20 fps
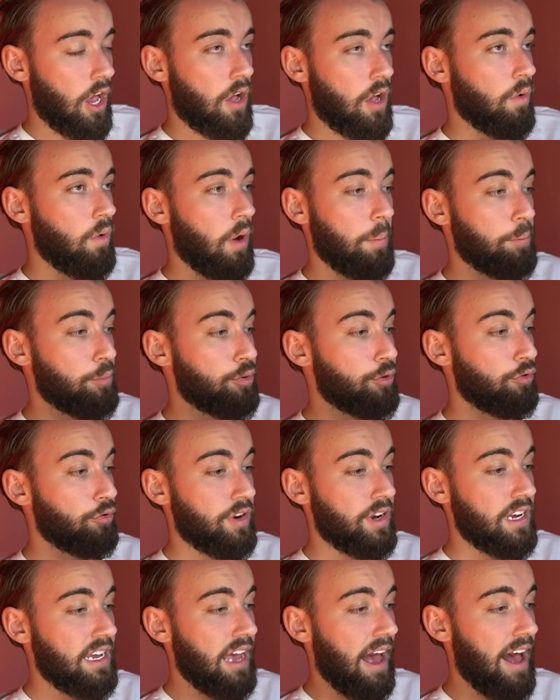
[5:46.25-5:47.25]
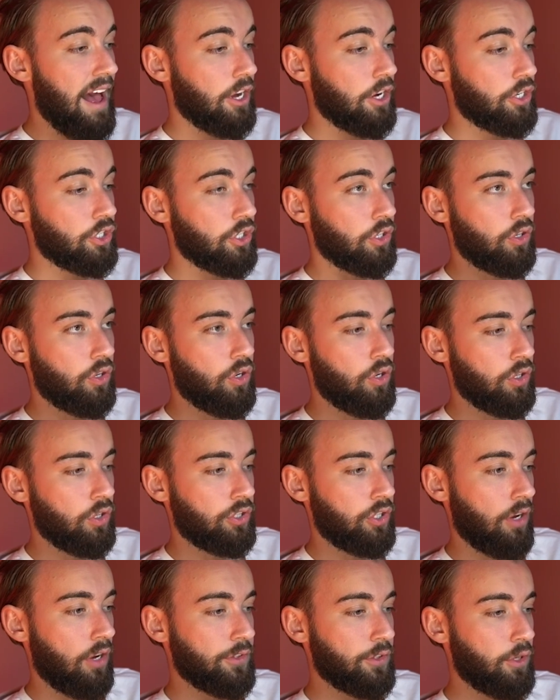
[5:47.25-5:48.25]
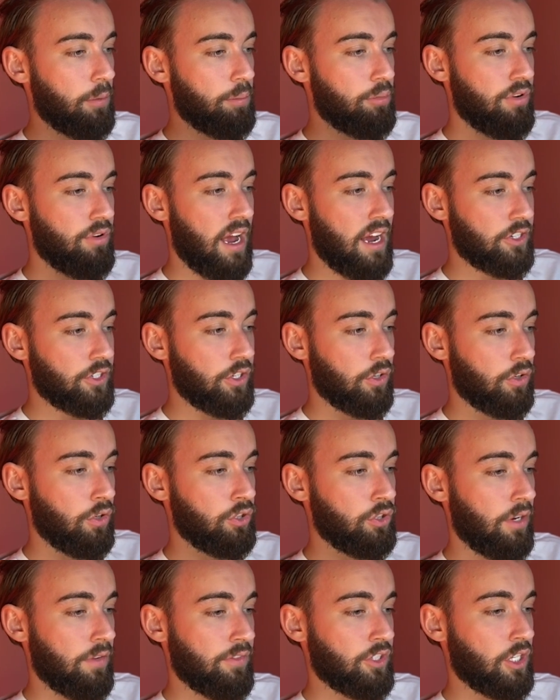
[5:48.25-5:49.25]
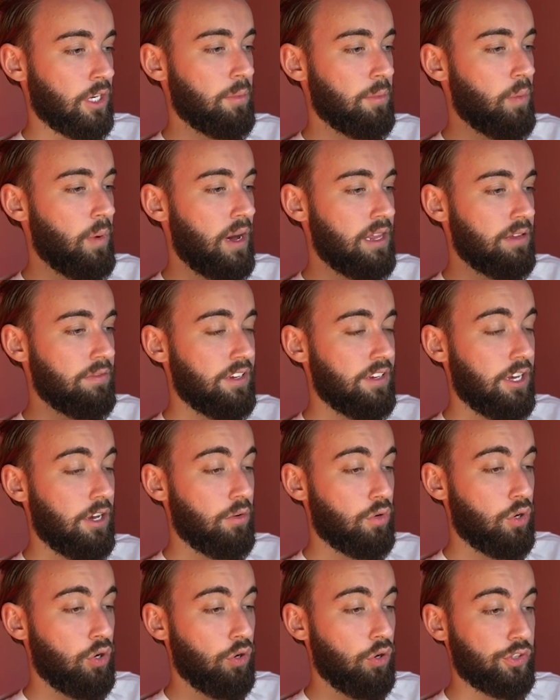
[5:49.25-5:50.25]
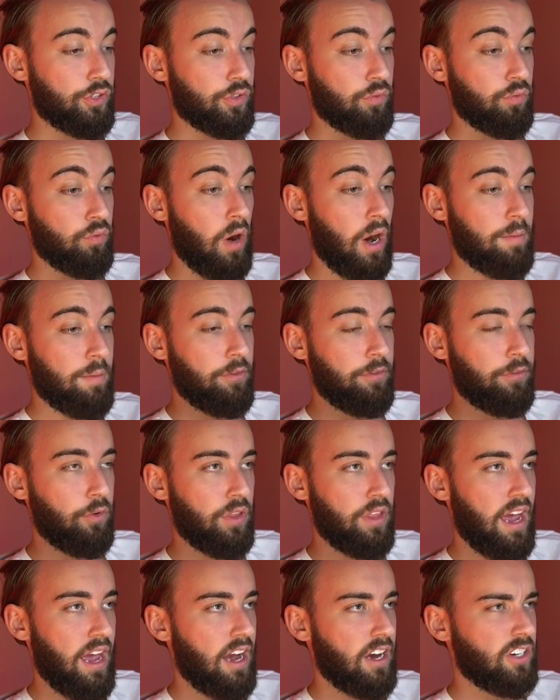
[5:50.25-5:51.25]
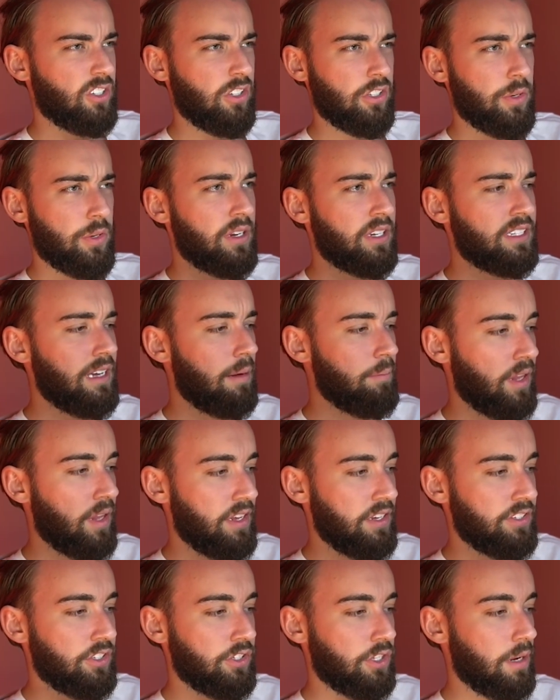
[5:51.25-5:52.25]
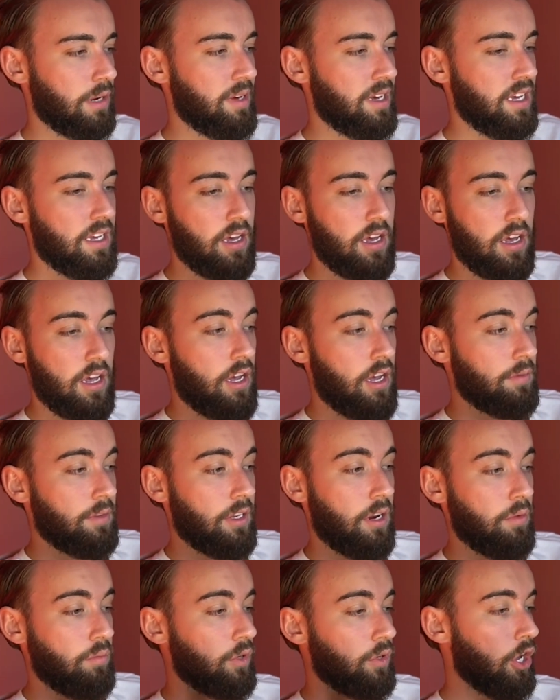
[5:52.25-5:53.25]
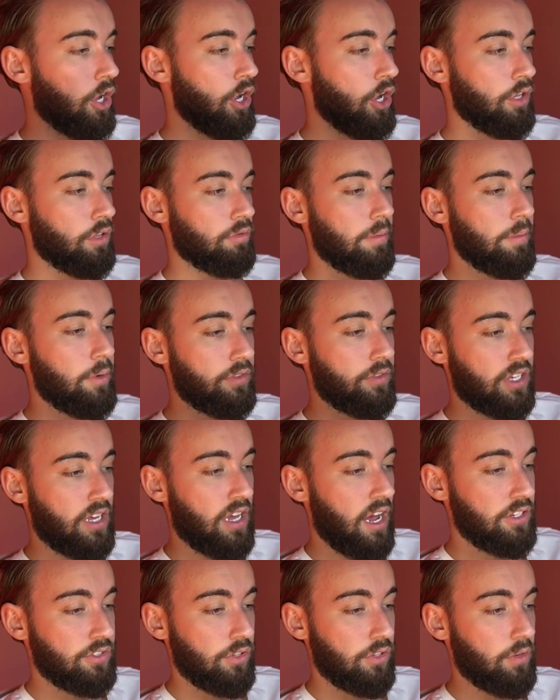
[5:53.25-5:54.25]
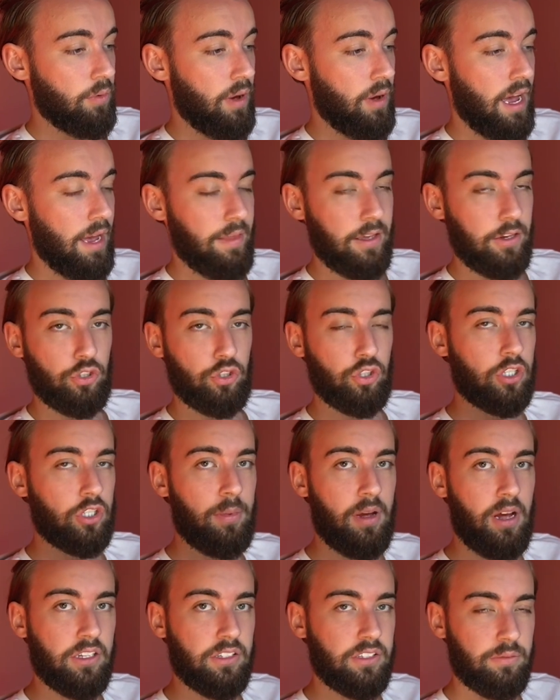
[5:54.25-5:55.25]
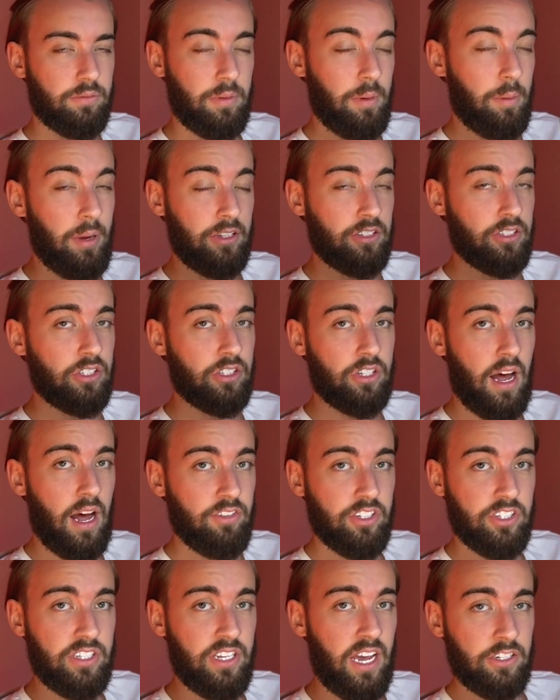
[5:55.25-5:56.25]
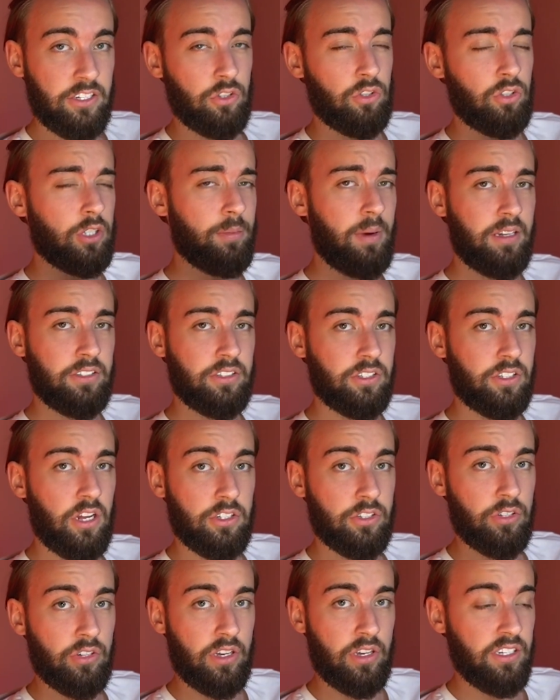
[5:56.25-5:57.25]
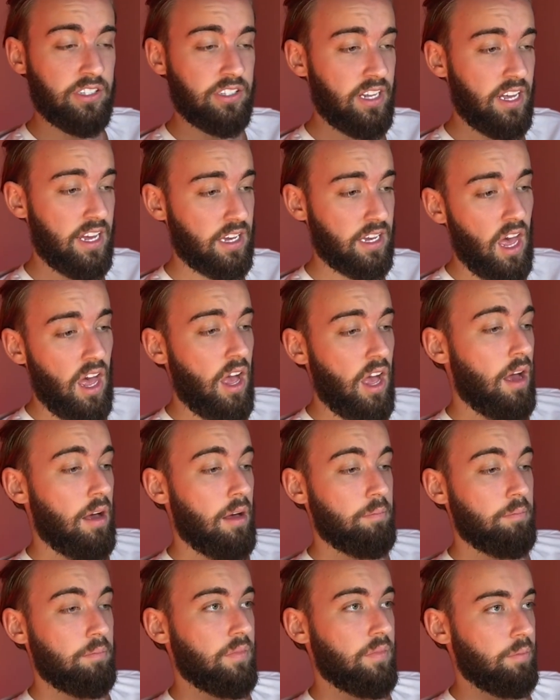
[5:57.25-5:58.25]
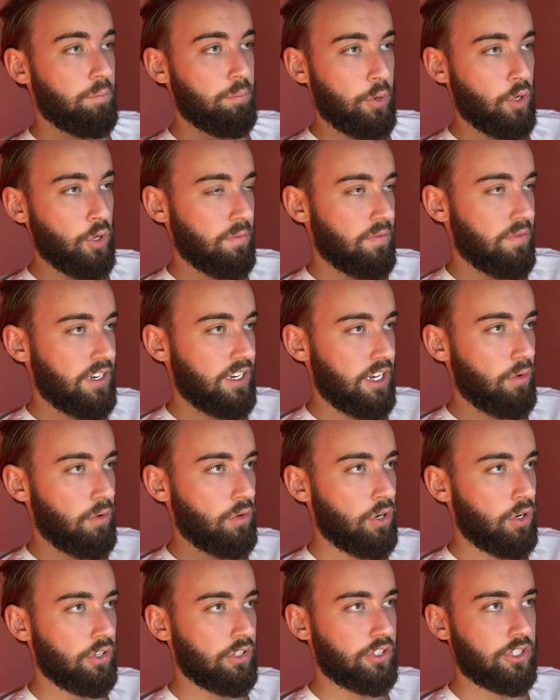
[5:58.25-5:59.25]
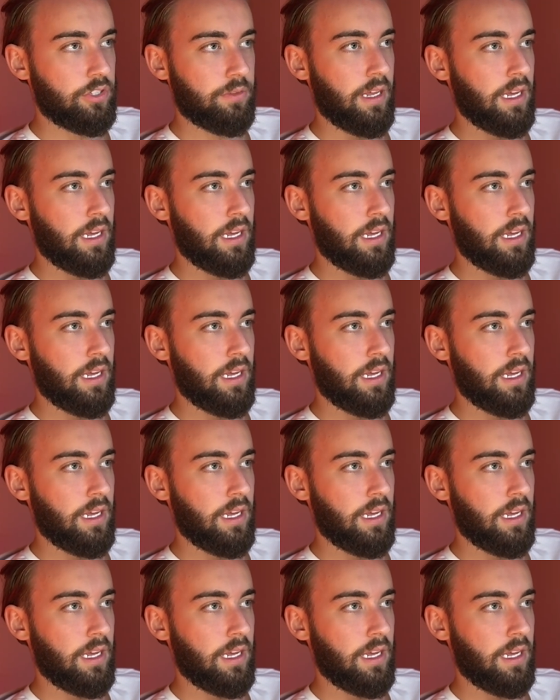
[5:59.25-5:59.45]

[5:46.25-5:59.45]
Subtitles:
A pre-action cutoff. So a pre-action cutoff is going to be where the video cuts right before the action. So an example of this is going to be, girl removes the guy's underwear, they're just about to start having sex, she's just about to start sucking his dick. Boom, video cuts.